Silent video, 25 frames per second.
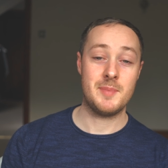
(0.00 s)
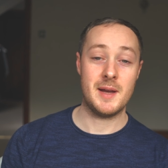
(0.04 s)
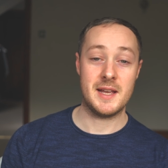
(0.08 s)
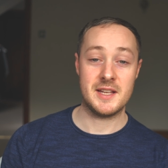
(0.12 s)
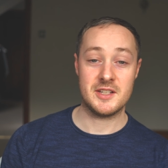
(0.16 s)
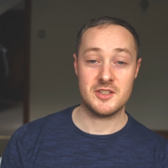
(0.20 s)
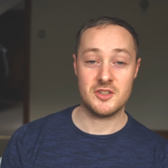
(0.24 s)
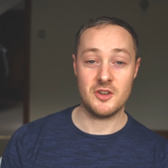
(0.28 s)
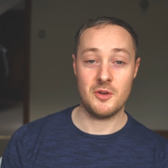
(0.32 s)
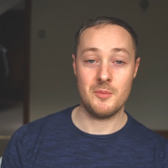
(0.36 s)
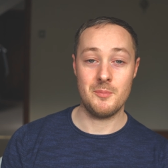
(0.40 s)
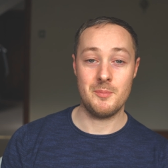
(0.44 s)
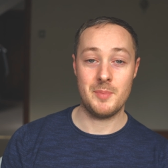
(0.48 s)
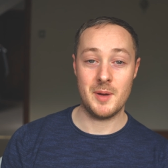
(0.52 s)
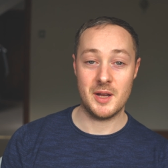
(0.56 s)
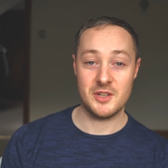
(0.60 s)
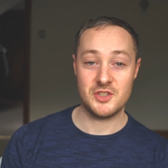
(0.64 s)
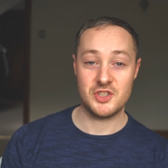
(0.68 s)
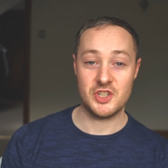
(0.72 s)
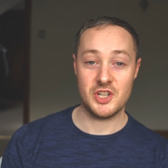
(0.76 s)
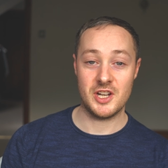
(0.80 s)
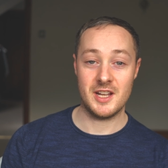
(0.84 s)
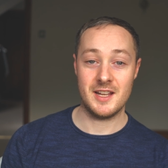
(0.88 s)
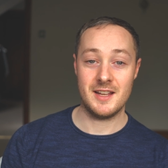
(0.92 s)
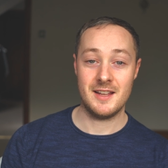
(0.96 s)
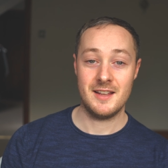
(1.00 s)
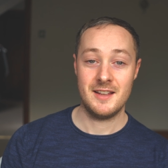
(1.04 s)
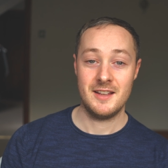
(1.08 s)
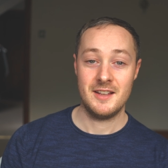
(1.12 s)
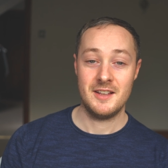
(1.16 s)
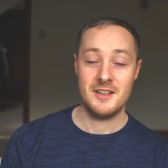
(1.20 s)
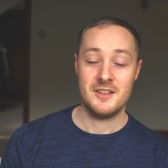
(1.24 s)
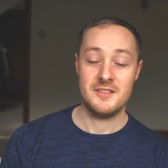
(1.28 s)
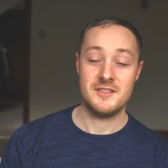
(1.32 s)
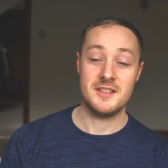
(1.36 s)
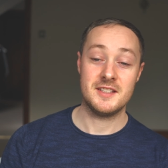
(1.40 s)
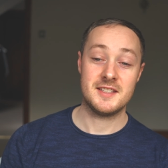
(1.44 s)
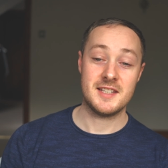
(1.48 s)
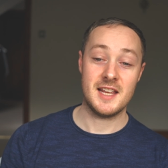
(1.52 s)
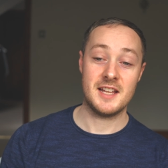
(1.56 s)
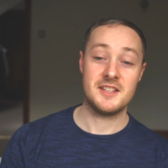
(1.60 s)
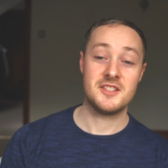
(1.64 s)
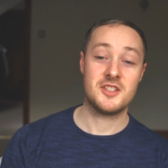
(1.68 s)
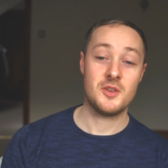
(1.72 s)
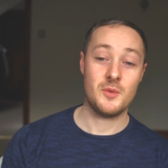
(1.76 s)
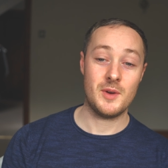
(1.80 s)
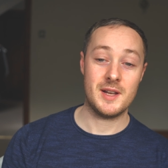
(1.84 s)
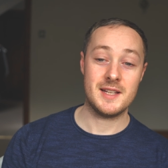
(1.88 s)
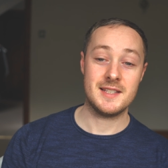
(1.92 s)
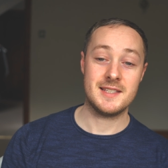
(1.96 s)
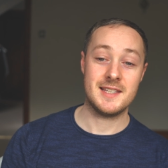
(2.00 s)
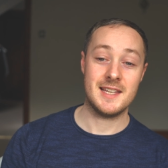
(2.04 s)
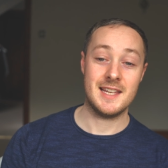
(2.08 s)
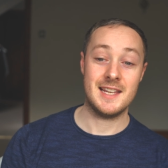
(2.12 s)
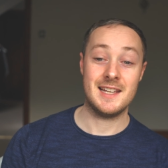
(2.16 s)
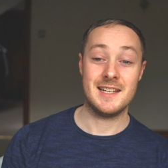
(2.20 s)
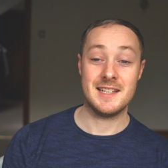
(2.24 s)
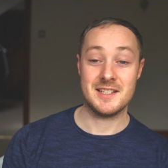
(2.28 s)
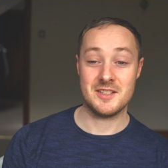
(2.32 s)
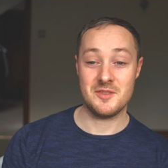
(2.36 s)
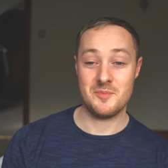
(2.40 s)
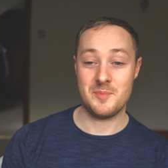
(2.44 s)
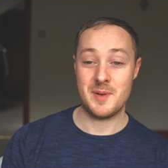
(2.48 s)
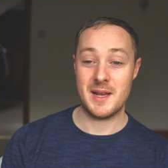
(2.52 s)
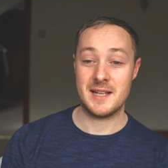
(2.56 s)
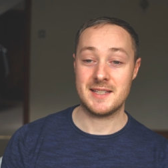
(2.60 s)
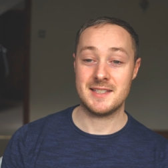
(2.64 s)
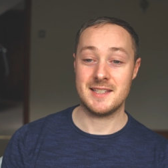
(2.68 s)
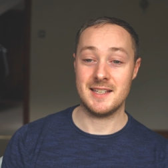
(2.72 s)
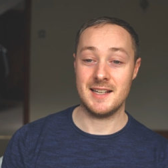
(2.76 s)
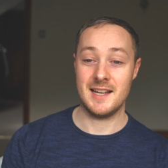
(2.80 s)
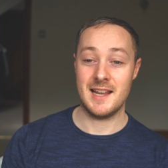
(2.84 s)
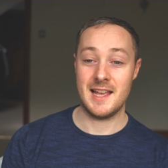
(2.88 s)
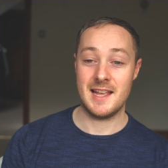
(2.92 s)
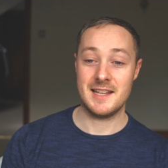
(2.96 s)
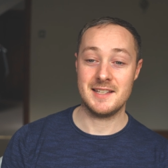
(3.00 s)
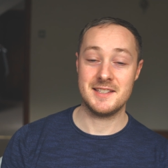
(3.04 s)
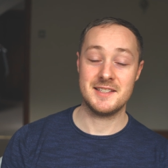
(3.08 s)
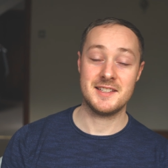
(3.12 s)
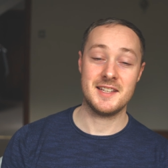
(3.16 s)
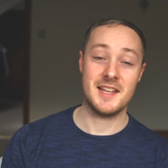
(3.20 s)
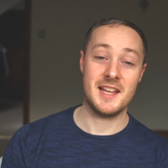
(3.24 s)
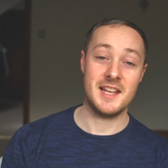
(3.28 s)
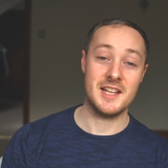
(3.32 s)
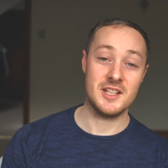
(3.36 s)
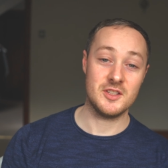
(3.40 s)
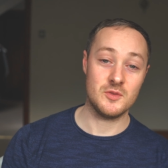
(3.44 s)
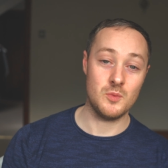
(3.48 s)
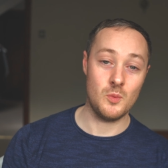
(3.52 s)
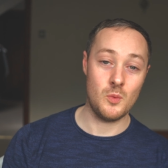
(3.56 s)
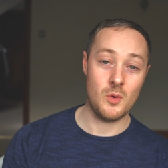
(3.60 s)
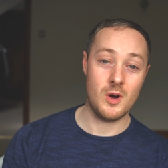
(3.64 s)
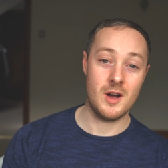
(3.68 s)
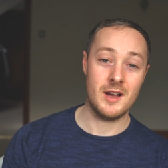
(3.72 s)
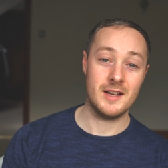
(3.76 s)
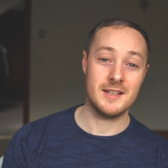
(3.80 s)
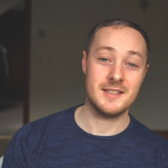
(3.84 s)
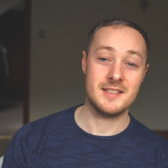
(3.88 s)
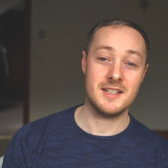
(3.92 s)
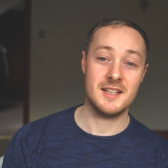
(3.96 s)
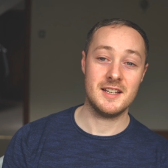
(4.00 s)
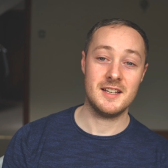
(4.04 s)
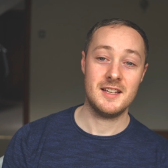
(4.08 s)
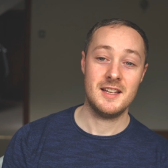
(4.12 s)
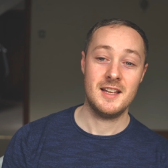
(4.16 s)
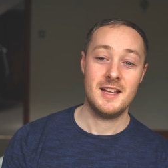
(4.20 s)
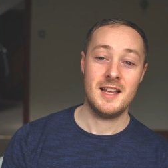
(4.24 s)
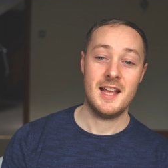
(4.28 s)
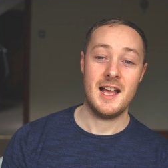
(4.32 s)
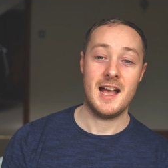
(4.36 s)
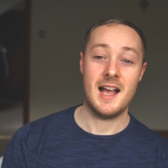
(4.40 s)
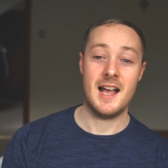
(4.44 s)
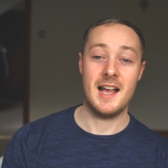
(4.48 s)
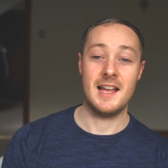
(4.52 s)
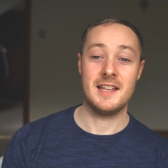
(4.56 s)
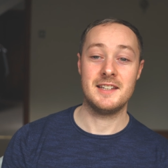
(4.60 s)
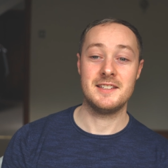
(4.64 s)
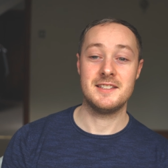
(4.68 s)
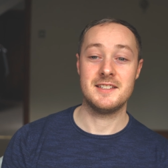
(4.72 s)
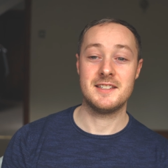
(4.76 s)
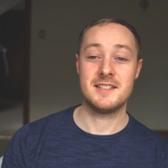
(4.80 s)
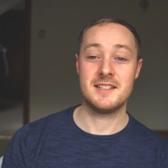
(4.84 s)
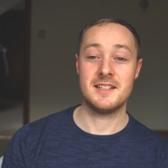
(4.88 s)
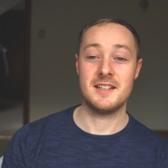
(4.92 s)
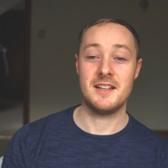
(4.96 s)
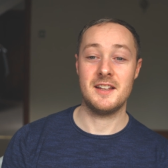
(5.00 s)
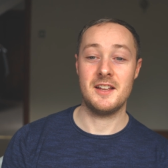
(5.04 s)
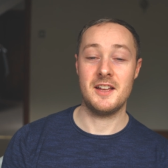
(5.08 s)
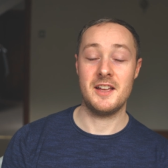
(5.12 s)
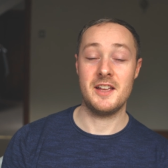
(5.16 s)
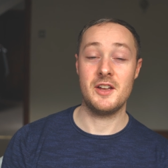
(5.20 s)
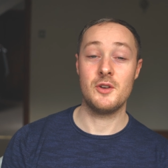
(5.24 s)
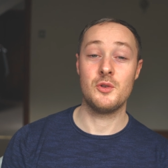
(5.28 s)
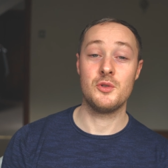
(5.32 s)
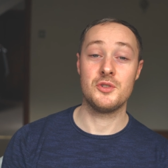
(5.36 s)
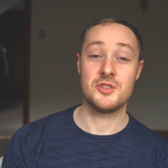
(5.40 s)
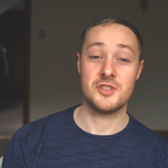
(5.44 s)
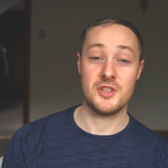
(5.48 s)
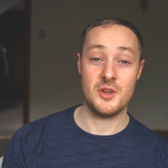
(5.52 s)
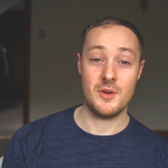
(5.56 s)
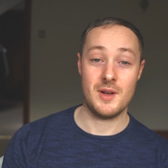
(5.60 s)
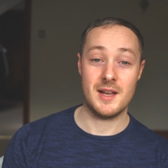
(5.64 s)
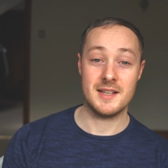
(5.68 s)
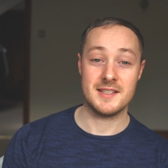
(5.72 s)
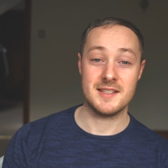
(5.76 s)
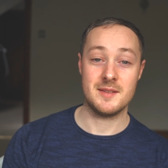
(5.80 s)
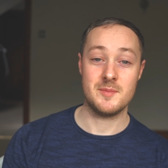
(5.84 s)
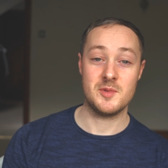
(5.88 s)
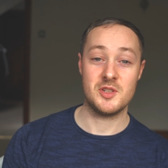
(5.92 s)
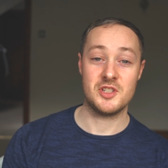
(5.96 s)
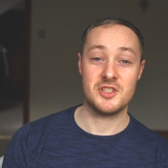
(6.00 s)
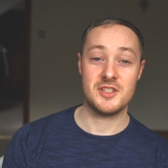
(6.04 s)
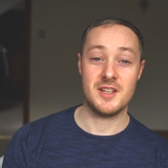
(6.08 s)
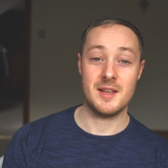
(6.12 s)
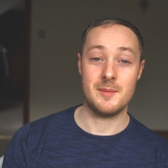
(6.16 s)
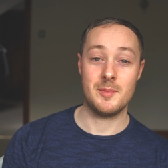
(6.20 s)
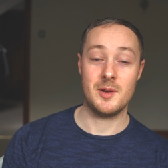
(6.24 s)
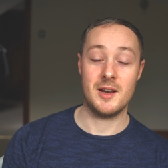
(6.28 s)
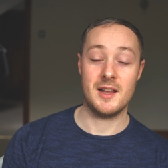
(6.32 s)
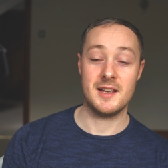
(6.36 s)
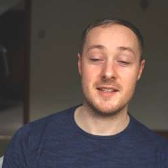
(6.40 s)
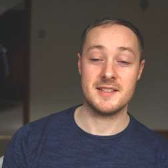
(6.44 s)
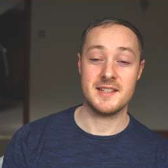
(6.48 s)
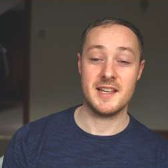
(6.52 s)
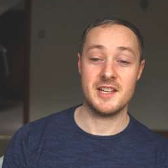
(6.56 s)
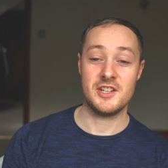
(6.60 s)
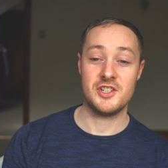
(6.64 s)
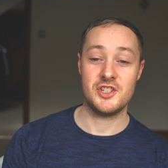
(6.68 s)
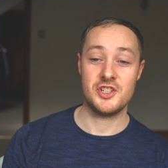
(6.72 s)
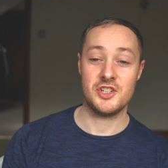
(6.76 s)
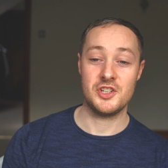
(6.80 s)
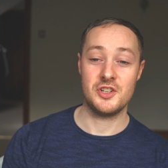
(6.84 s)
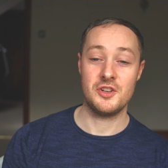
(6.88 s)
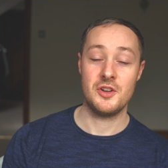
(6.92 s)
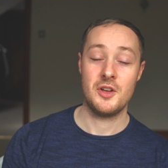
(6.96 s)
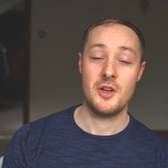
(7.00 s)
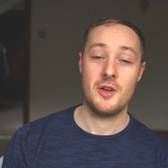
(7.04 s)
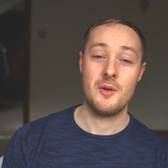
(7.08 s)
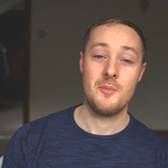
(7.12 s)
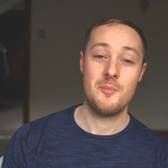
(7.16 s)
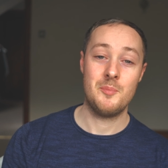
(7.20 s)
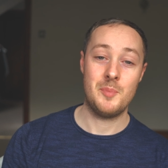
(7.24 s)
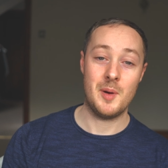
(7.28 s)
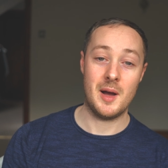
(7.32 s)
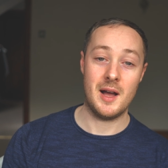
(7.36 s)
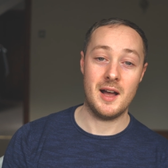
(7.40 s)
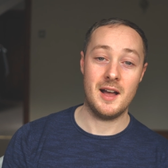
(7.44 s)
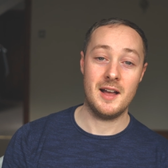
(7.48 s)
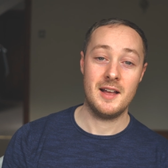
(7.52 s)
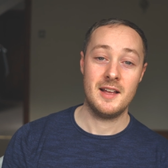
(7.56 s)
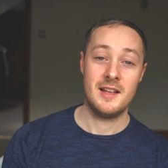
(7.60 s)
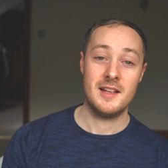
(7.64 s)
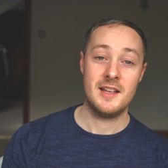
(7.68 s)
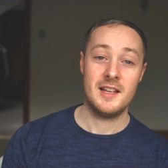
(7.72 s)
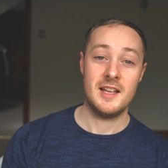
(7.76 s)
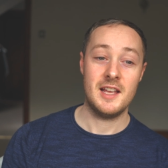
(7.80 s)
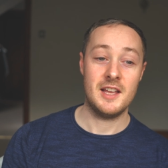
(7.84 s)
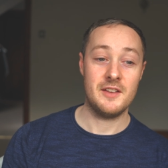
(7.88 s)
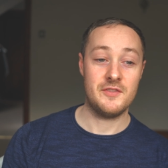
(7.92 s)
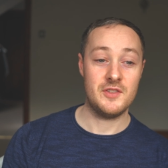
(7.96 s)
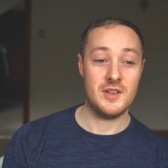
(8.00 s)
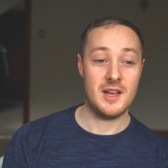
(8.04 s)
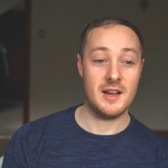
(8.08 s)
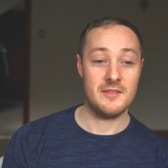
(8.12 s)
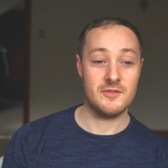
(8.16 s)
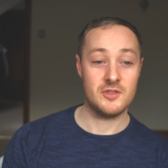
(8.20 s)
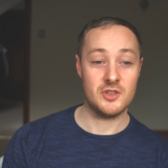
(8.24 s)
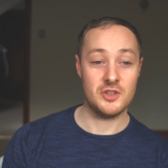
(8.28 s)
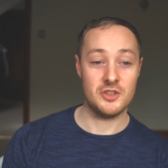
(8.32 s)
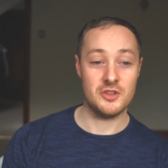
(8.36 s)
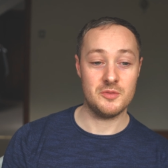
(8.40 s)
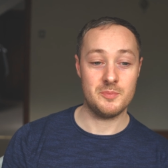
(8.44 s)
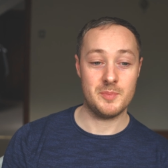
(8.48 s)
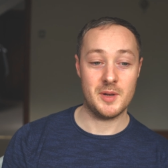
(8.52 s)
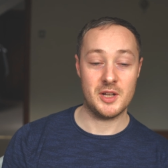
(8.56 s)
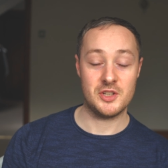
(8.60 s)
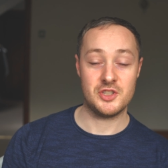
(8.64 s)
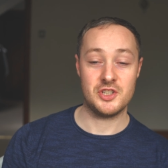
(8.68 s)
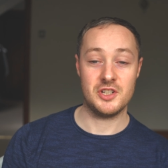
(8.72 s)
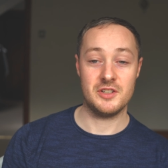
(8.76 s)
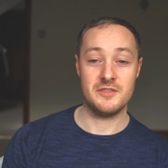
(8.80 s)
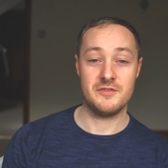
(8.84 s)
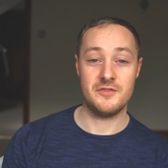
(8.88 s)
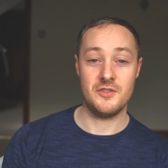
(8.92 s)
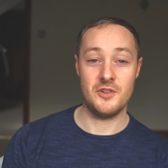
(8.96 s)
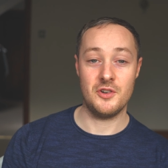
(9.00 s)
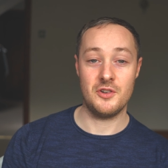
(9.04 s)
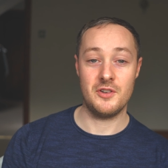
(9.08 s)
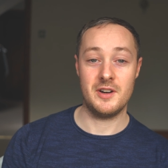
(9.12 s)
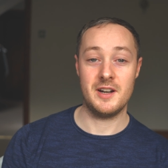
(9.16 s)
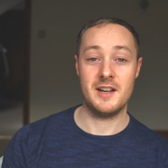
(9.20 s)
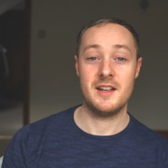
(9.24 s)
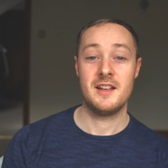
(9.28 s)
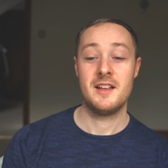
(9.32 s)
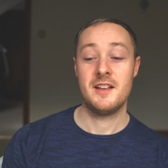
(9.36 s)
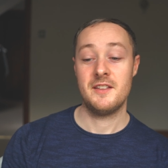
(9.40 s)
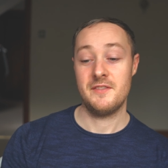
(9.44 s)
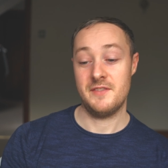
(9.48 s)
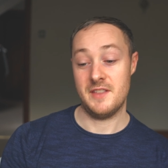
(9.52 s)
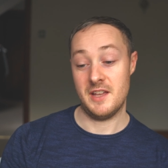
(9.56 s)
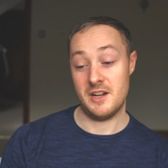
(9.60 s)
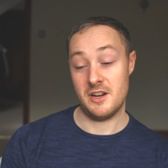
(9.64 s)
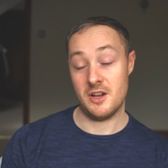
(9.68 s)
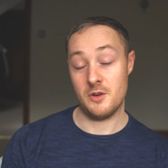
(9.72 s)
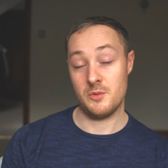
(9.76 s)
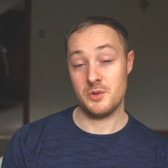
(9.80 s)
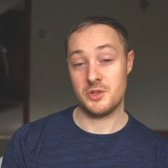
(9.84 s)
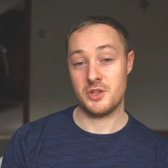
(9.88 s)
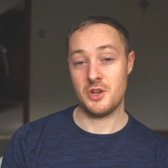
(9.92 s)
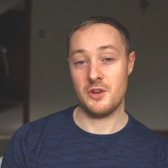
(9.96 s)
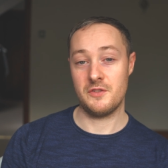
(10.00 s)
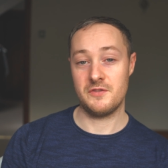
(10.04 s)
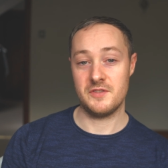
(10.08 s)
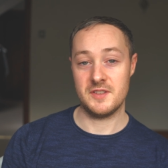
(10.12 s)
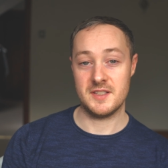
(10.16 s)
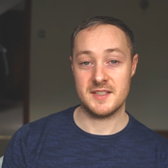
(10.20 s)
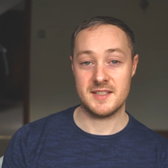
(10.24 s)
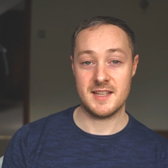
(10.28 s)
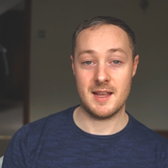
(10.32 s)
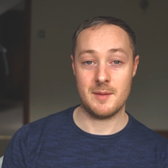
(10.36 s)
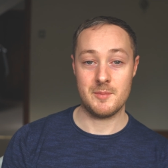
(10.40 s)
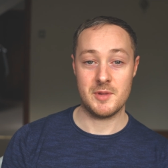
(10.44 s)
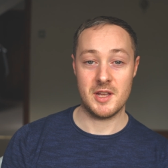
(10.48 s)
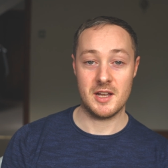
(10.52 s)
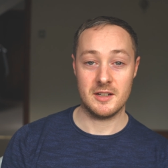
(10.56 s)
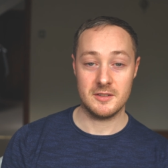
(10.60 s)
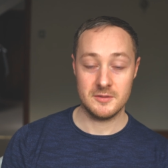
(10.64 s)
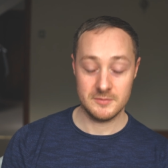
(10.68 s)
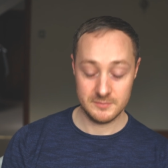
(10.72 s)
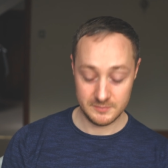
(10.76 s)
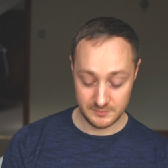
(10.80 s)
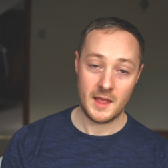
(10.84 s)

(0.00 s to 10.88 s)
based on budget, the 10-18 is a better lens. It's wider and it also has image stabilization, but if you haven't got the budget for it, then I would go for the Samyang.